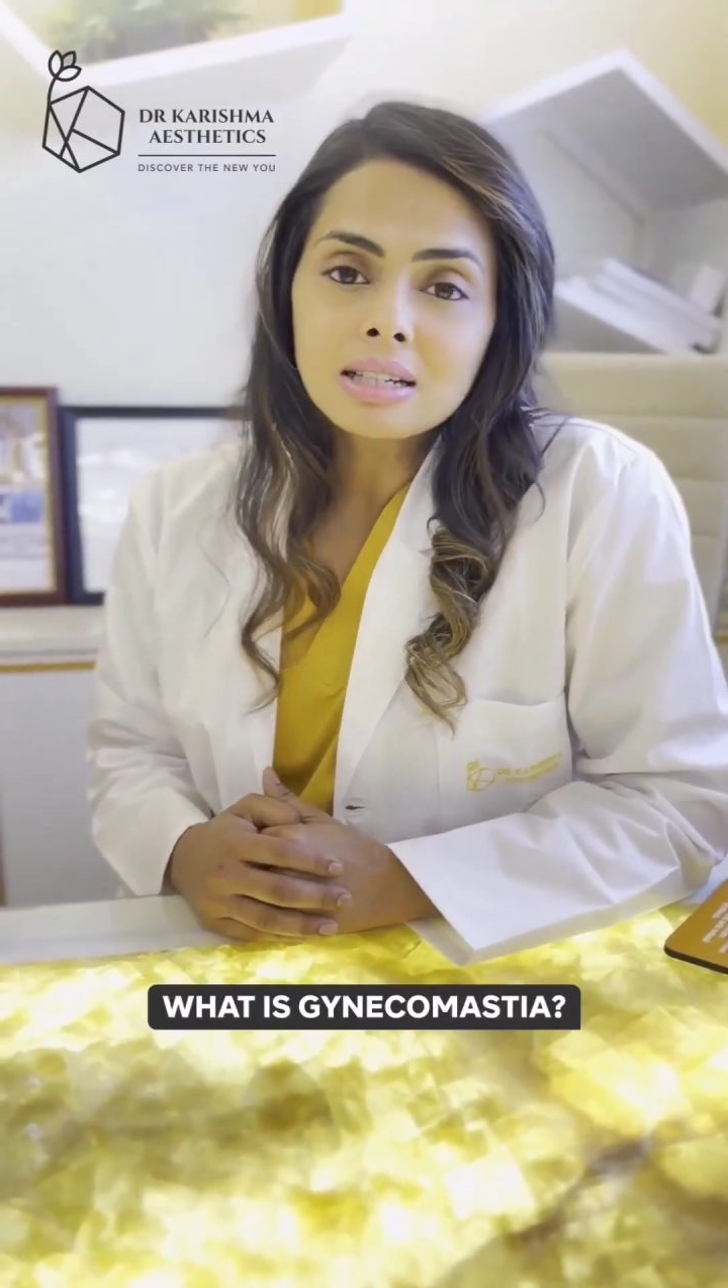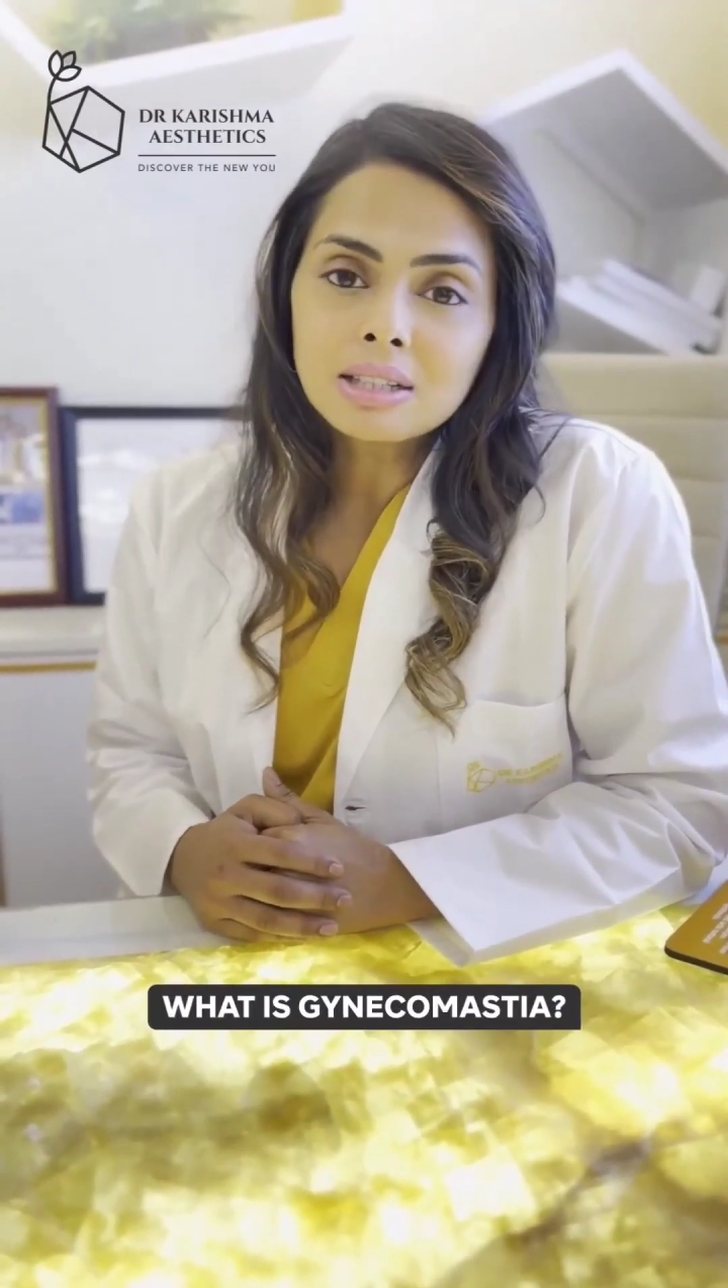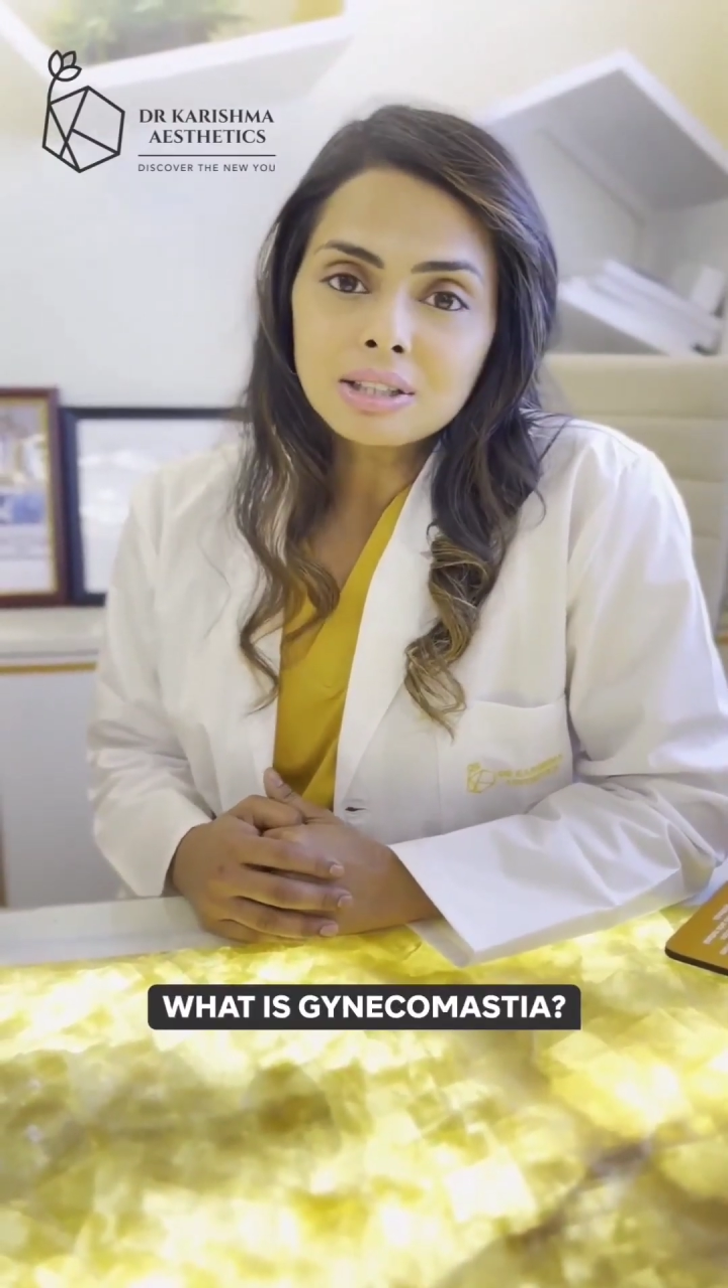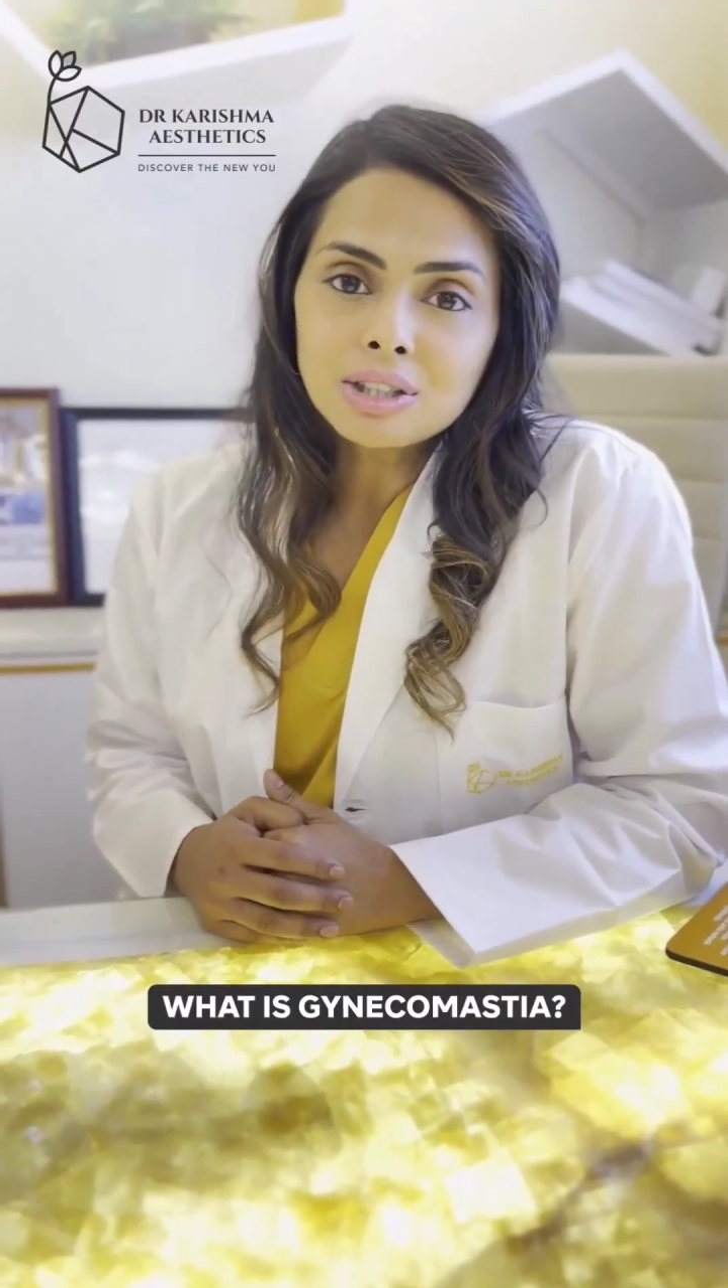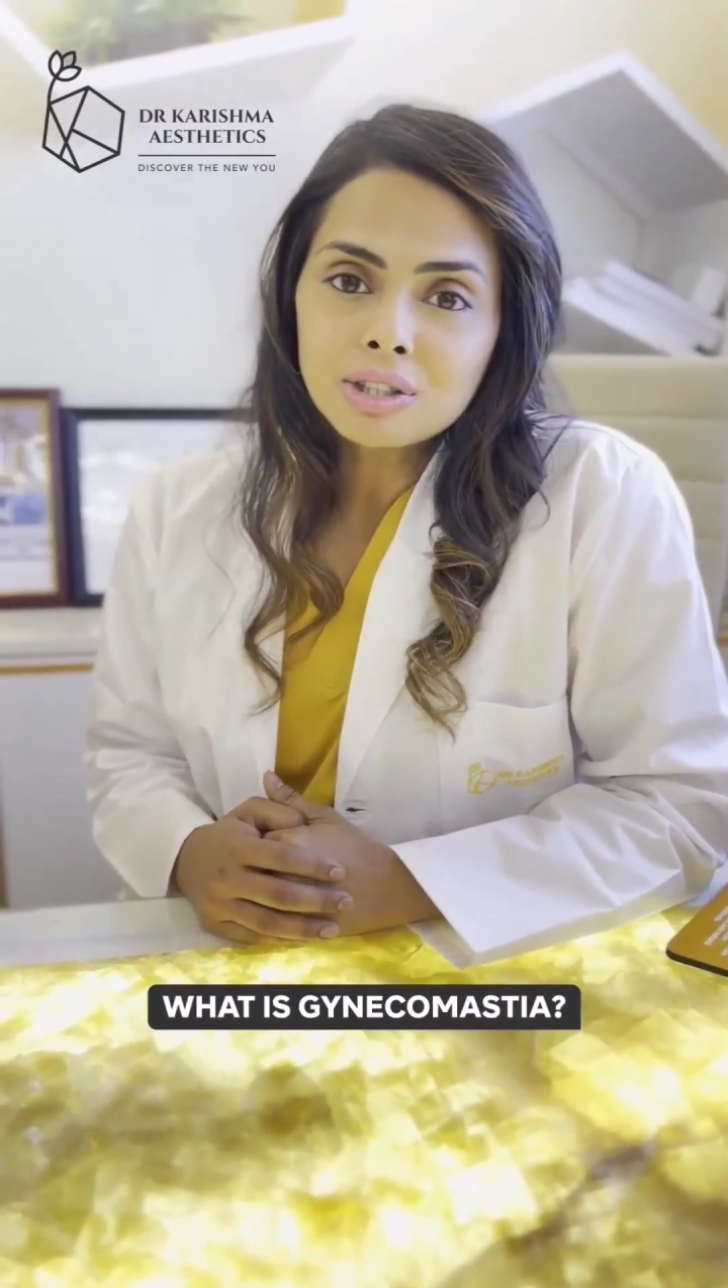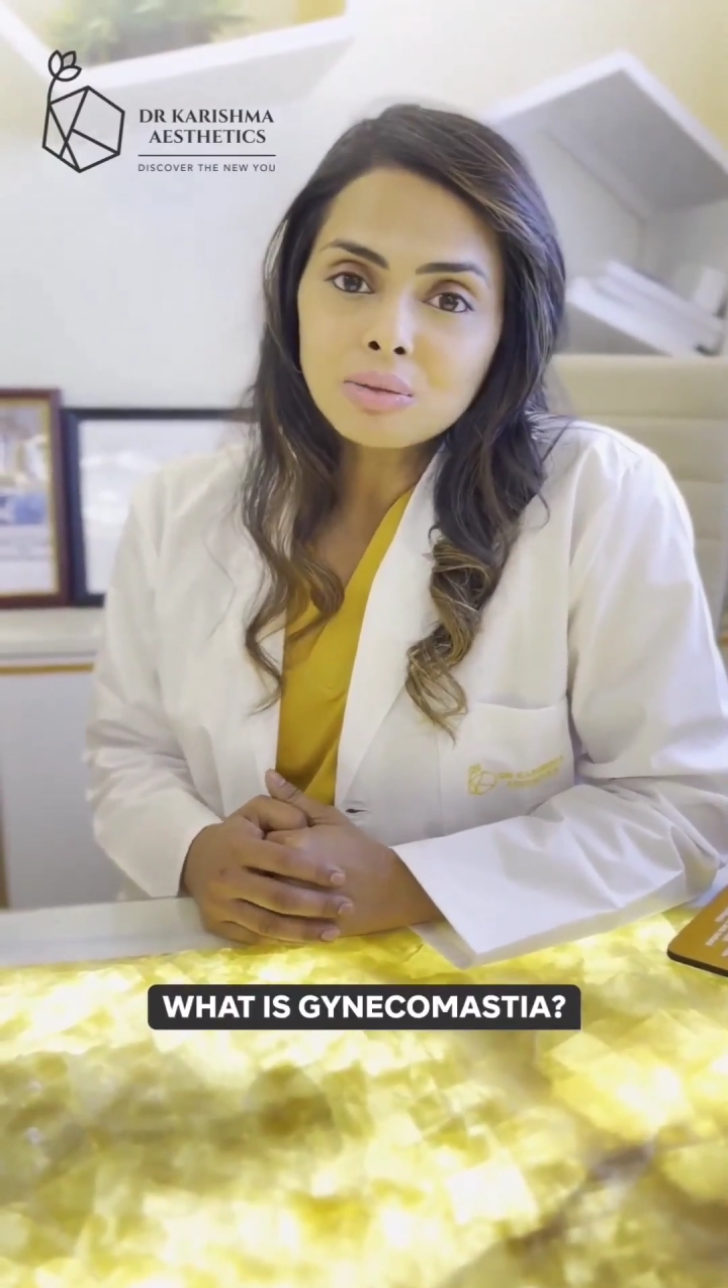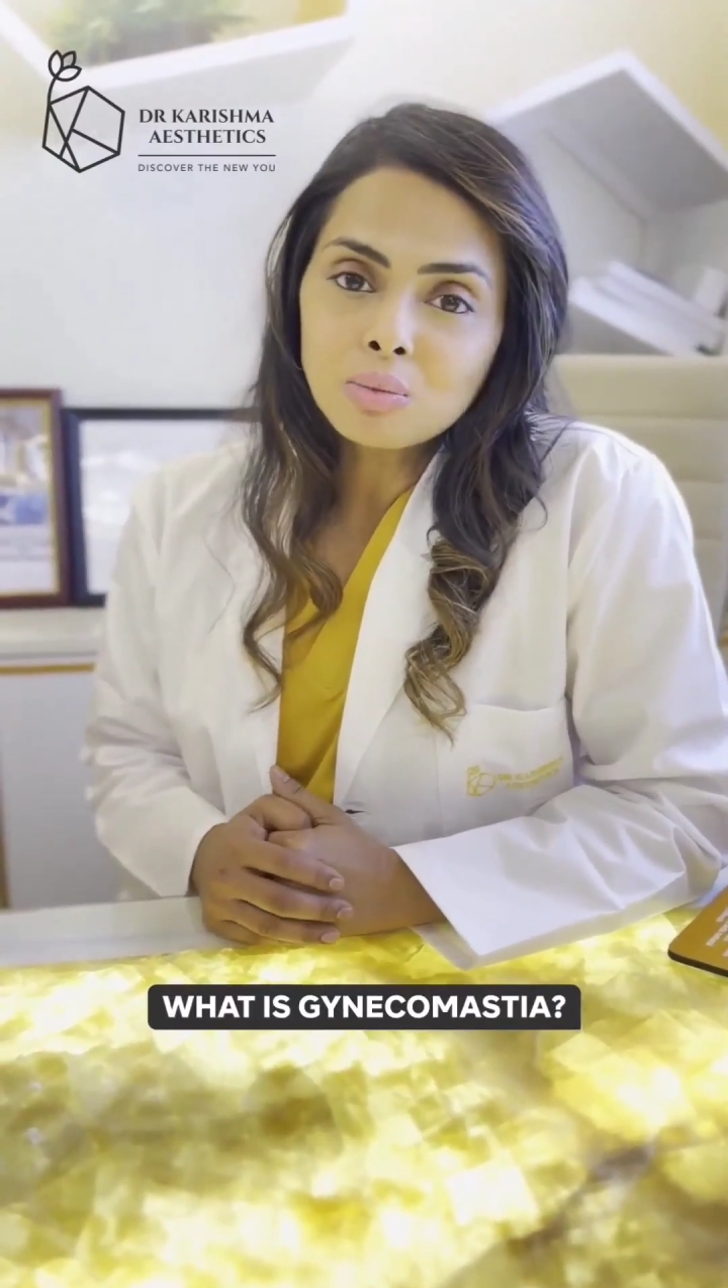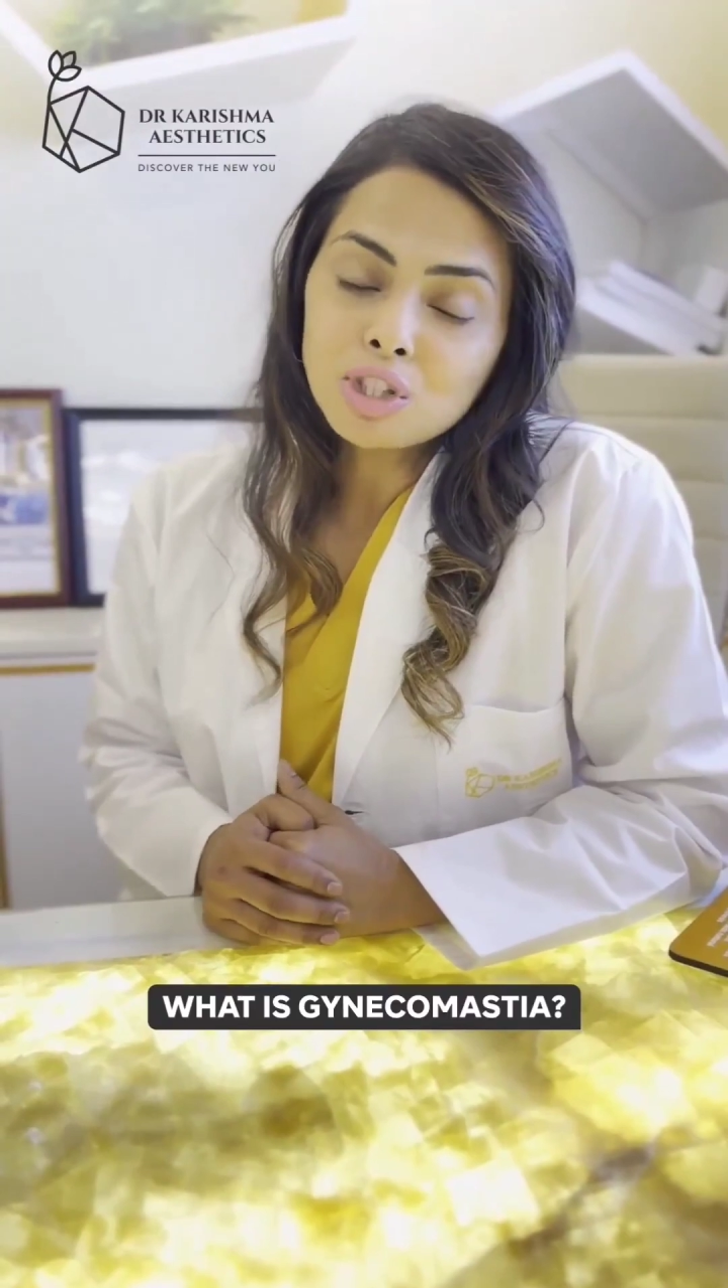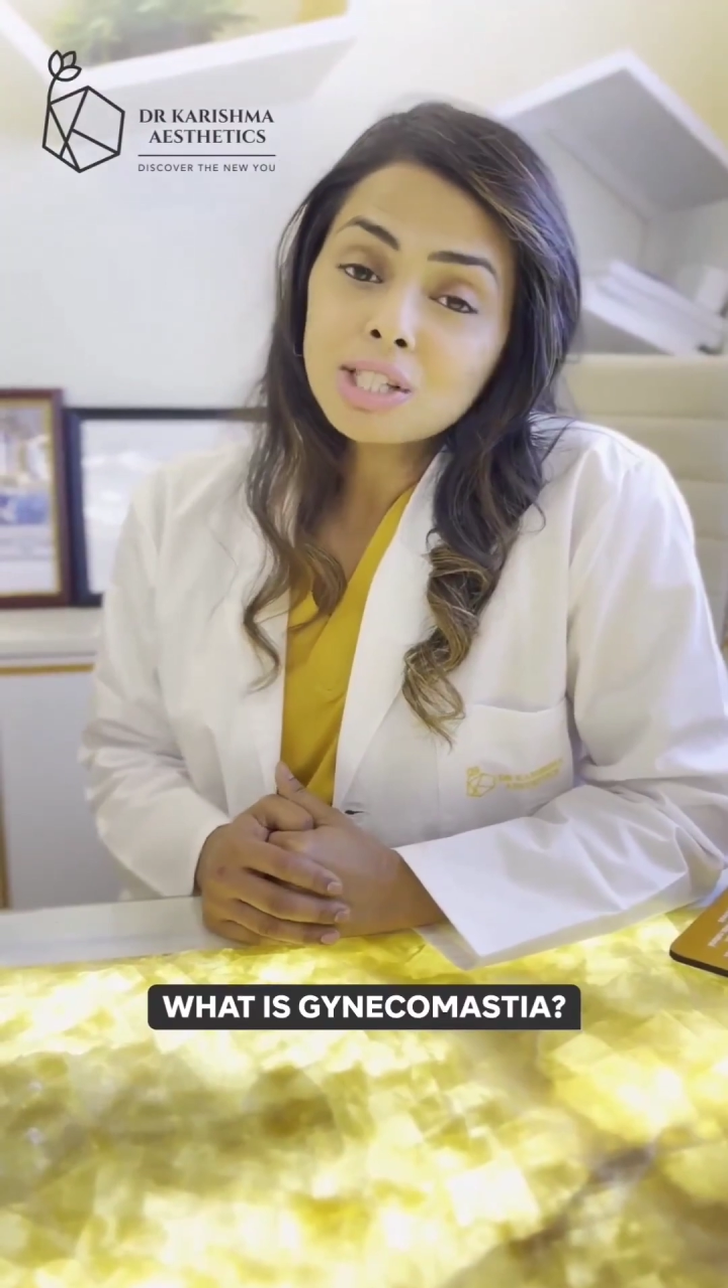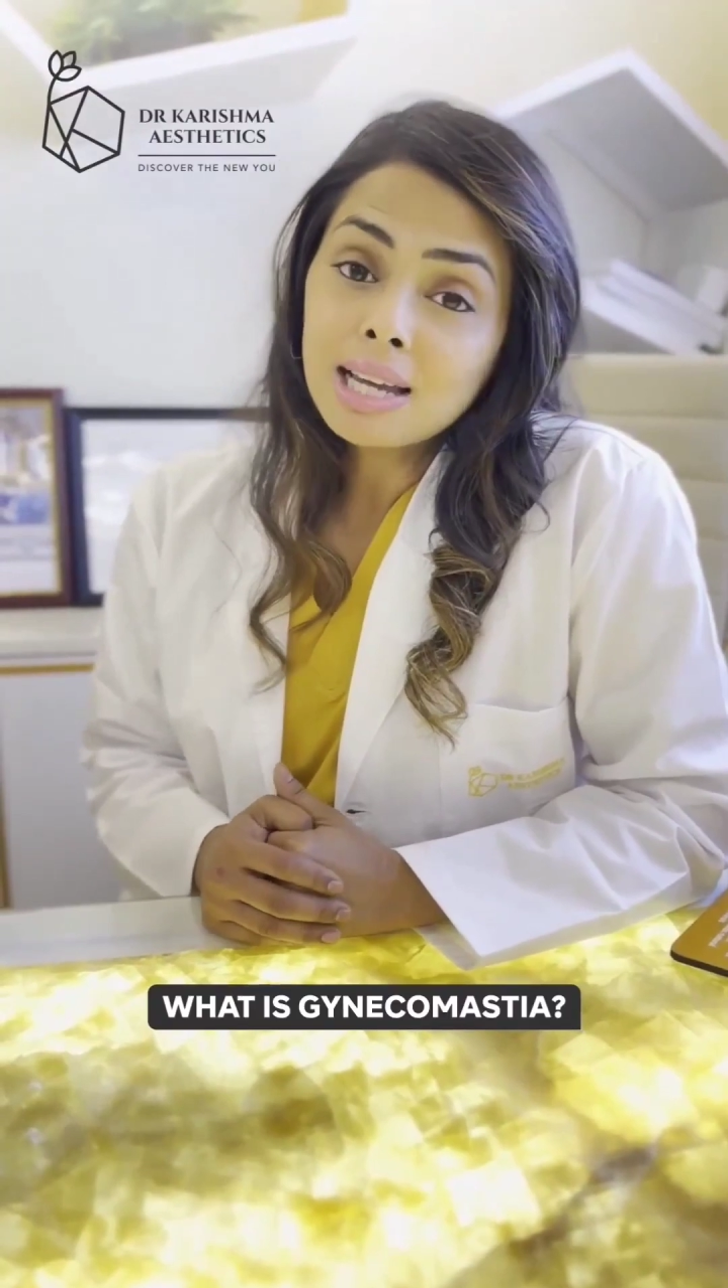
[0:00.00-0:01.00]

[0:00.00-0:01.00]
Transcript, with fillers: a condition which is